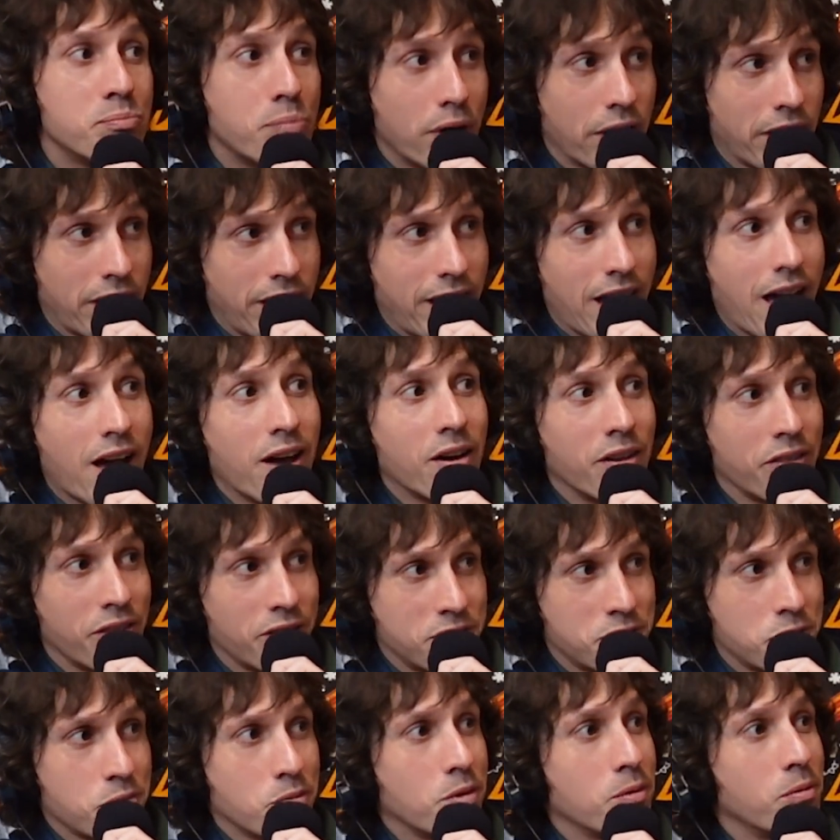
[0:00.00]
bringing out on the
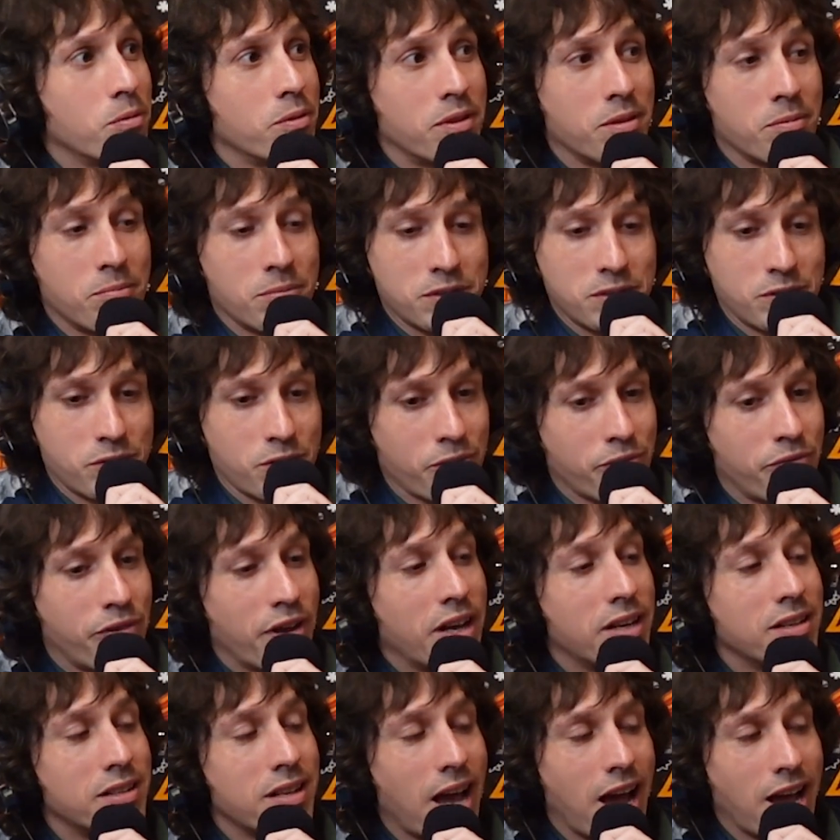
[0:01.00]
tour with him is
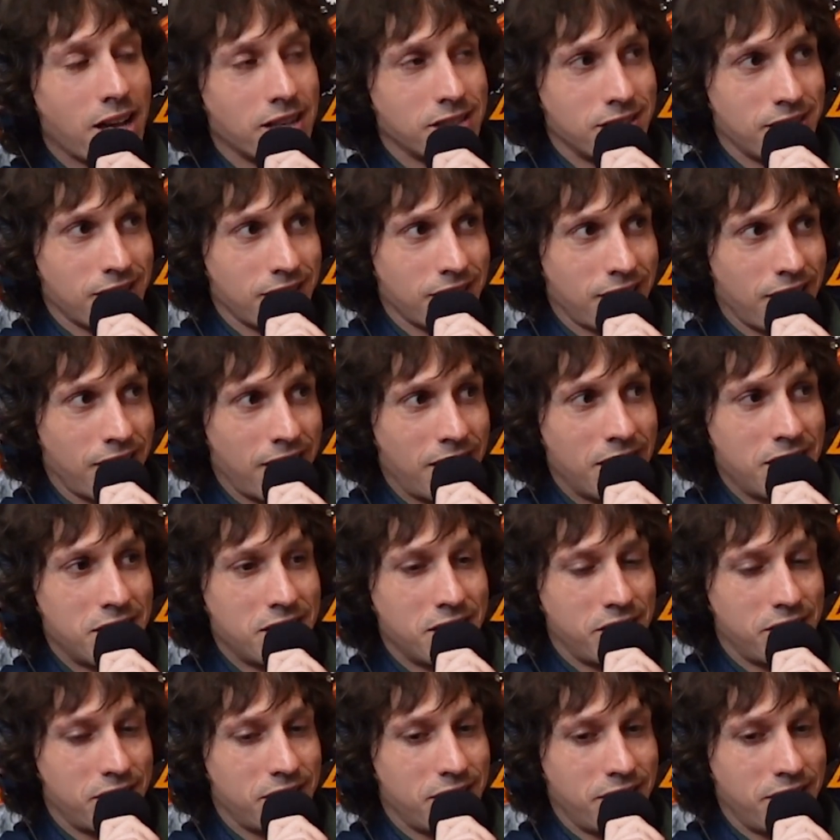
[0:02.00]
fantastic, and he's.